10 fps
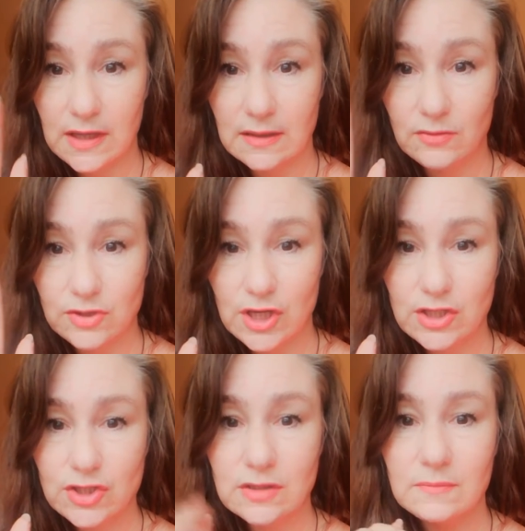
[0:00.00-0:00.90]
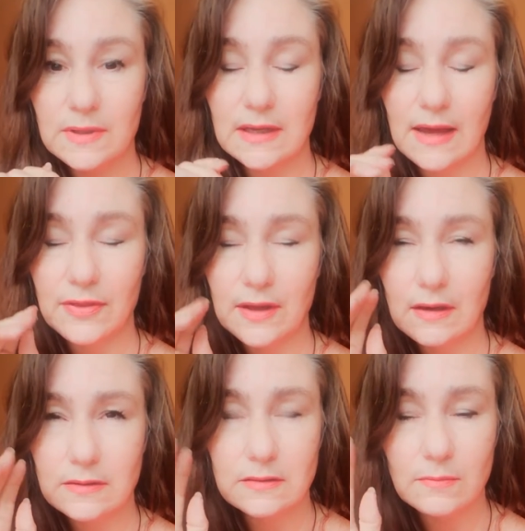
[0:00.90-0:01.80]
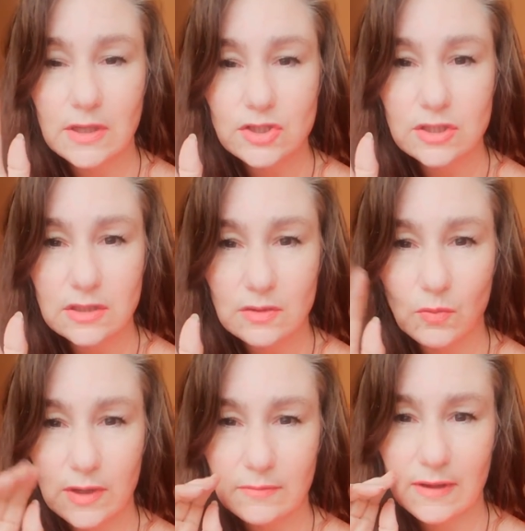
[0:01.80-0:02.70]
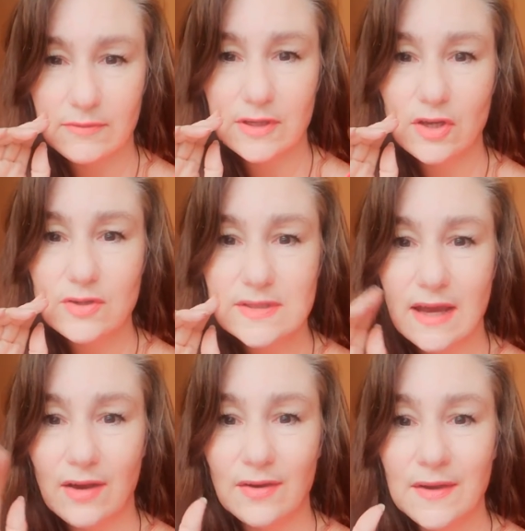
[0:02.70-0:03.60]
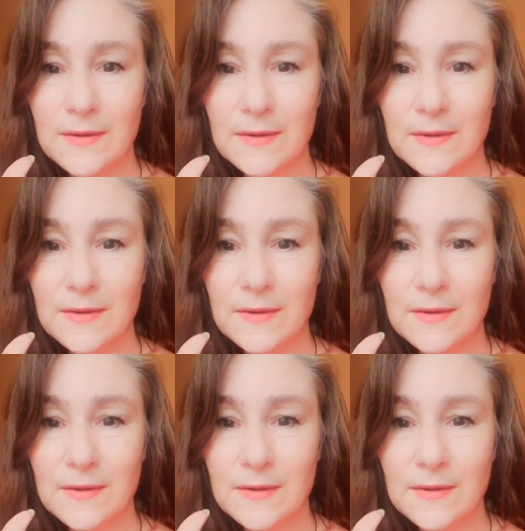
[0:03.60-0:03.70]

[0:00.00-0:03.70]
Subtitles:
in rejection, but I think I did mention it in one of my videos, how